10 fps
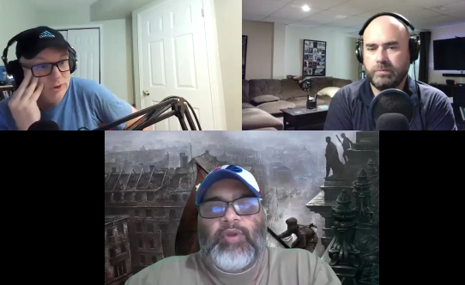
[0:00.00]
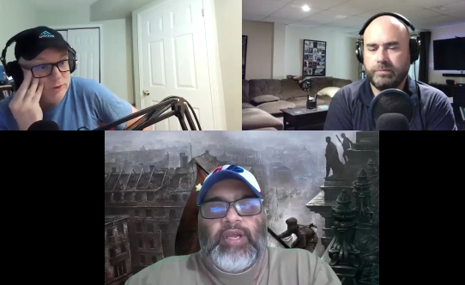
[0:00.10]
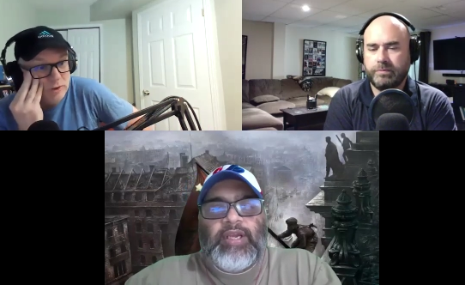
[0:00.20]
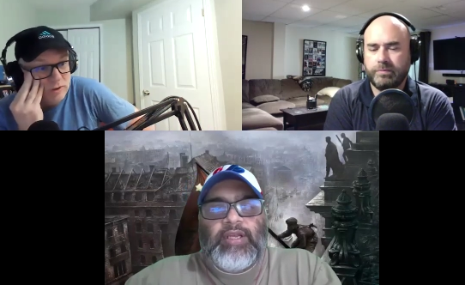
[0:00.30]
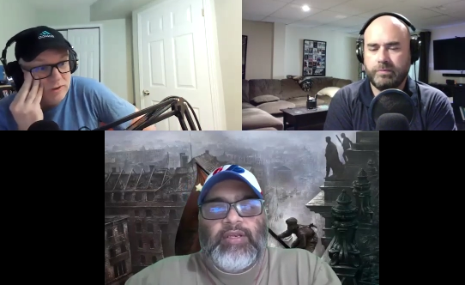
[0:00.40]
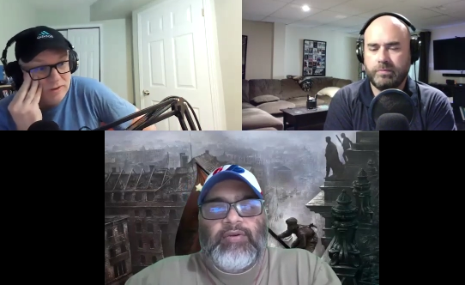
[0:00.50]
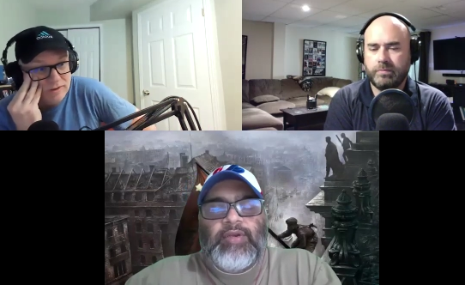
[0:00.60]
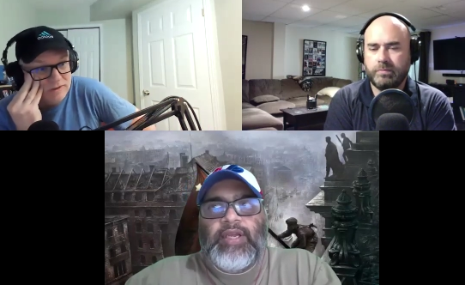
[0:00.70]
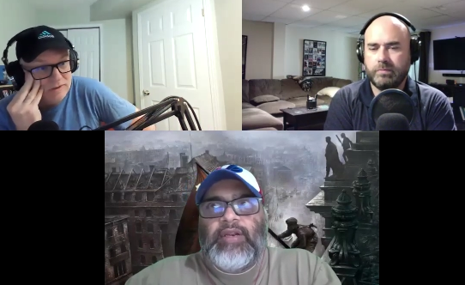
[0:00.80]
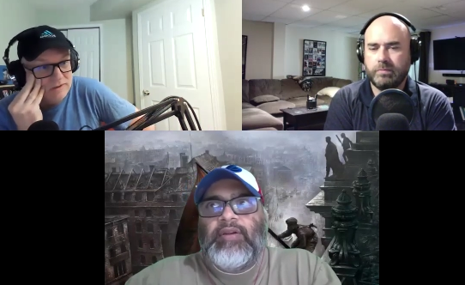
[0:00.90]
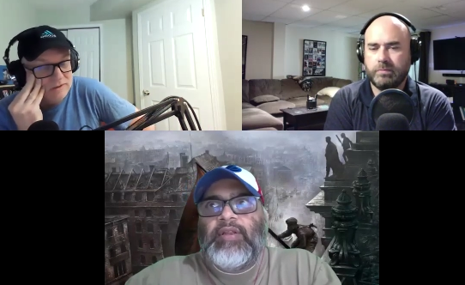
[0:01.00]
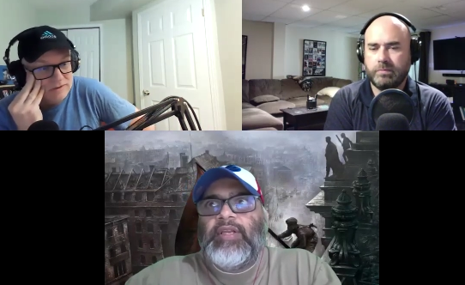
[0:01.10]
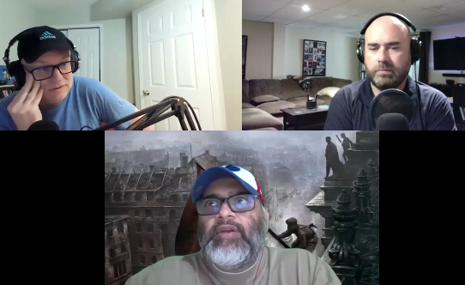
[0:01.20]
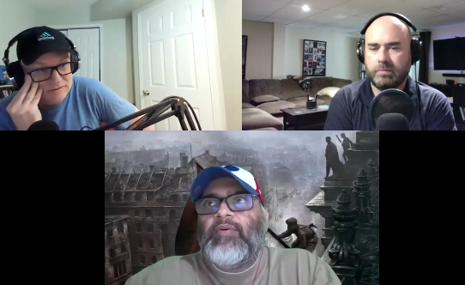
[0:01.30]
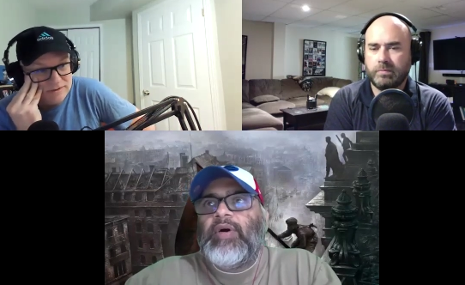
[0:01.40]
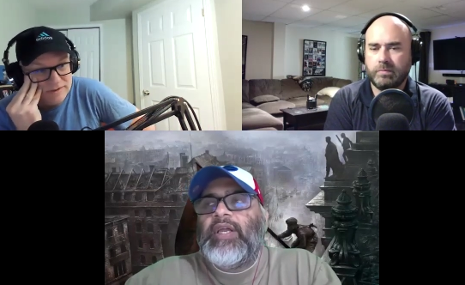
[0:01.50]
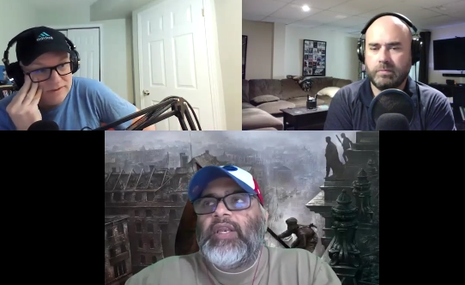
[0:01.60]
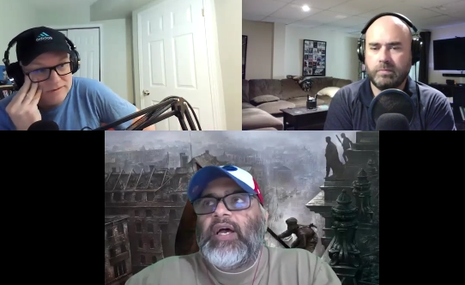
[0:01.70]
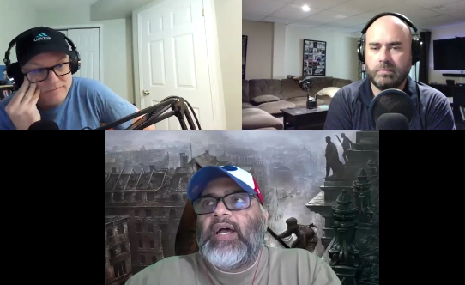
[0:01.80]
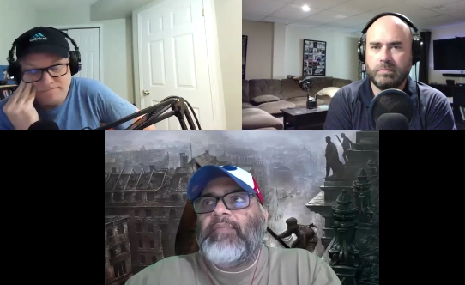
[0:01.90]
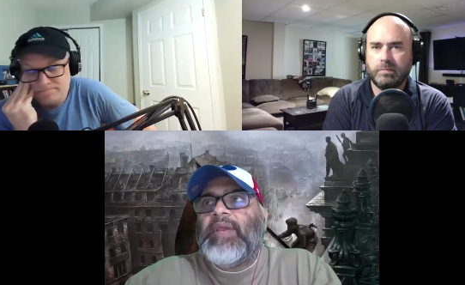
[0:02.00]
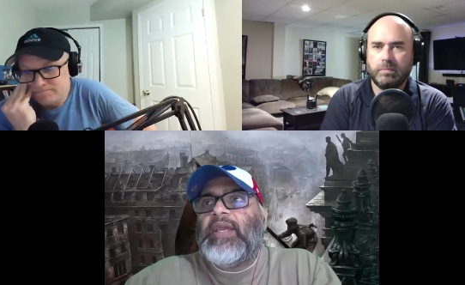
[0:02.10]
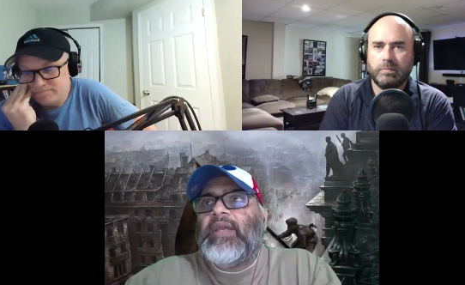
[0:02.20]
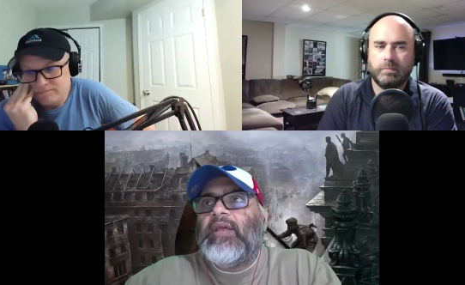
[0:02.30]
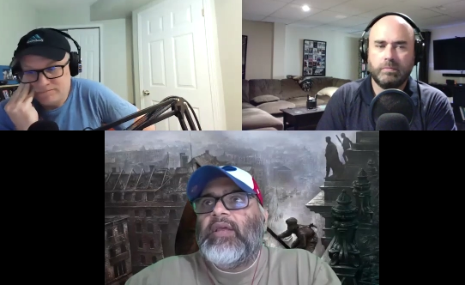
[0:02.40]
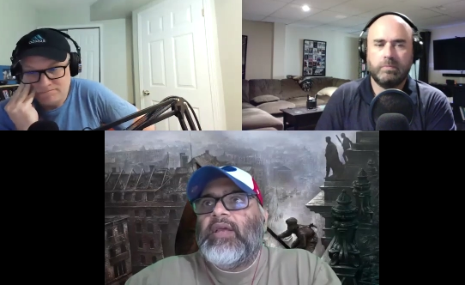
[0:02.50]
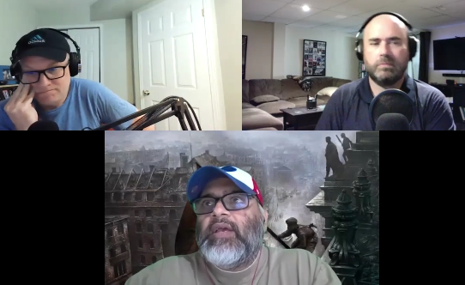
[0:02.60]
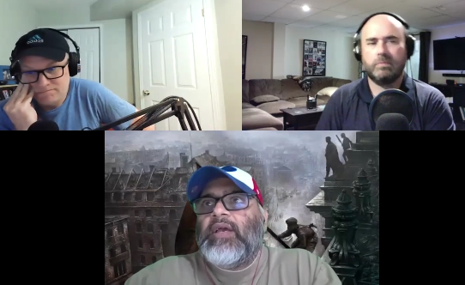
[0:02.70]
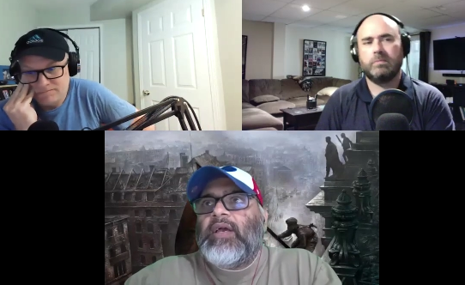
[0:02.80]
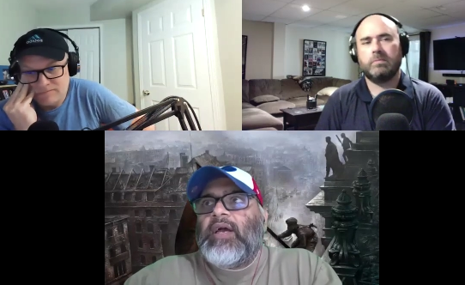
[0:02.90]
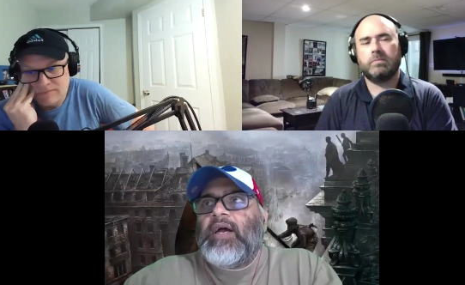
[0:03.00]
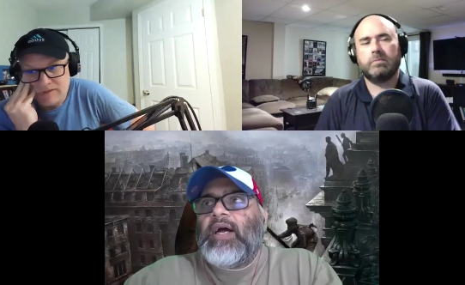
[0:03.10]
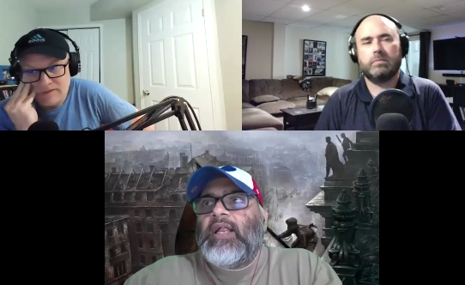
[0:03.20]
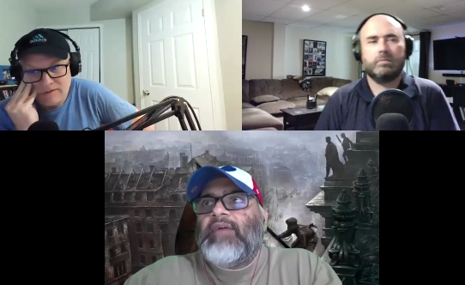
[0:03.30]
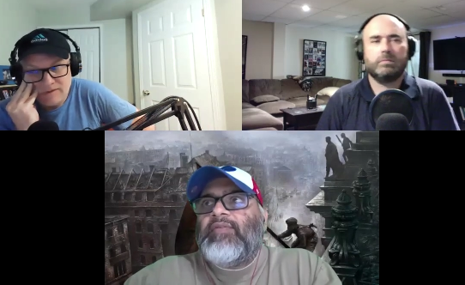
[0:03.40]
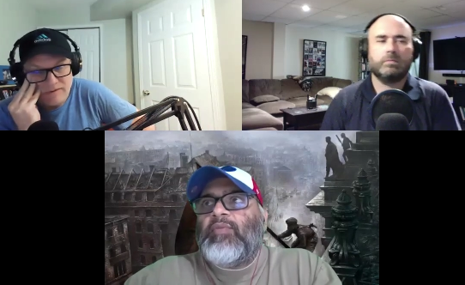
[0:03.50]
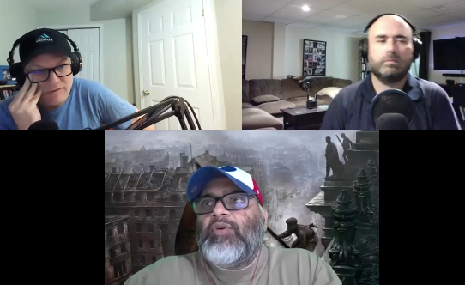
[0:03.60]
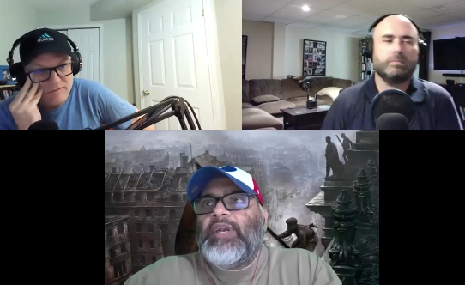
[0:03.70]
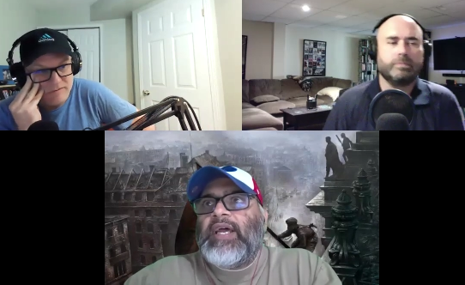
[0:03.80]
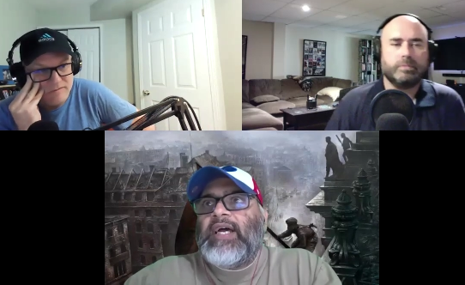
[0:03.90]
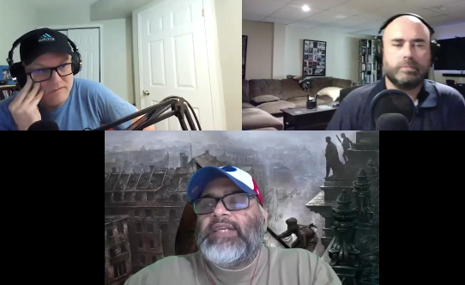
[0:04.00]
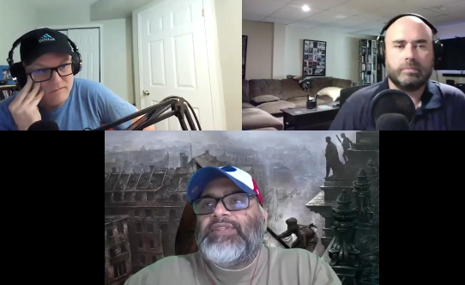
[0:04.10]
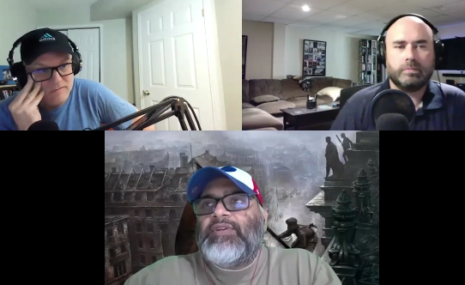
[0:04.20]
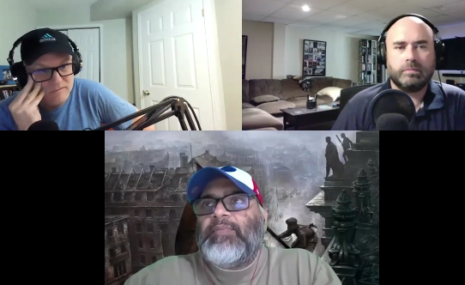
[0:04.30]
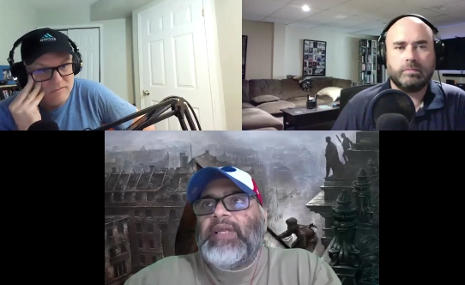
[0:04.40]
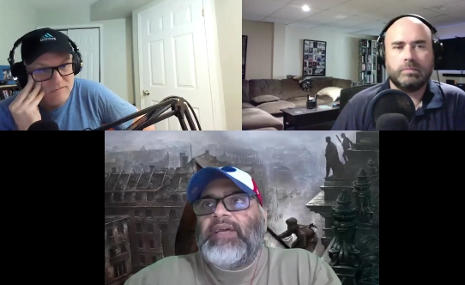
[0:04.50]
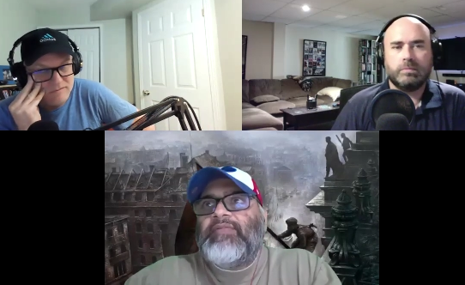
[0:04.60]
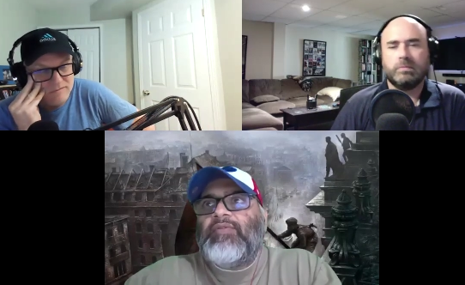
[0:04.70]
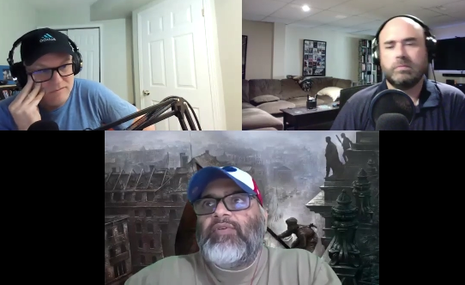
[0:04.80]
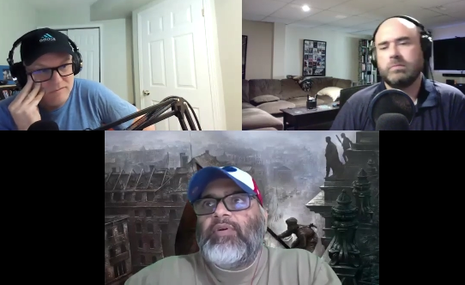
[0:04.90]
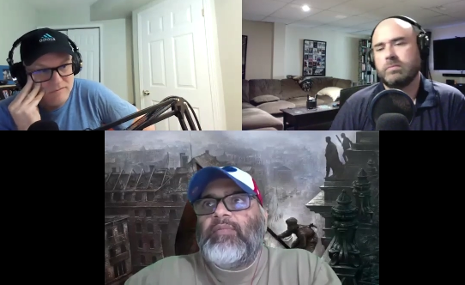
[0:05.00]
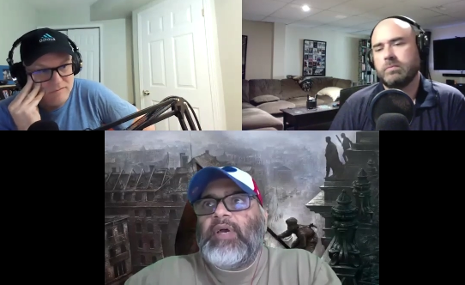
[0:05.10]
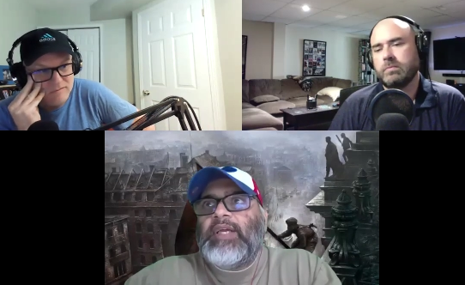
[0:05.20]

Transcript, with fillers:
Speaker 1: sure. I can do here. You know what? Yeah. I may I'll have a more national platform.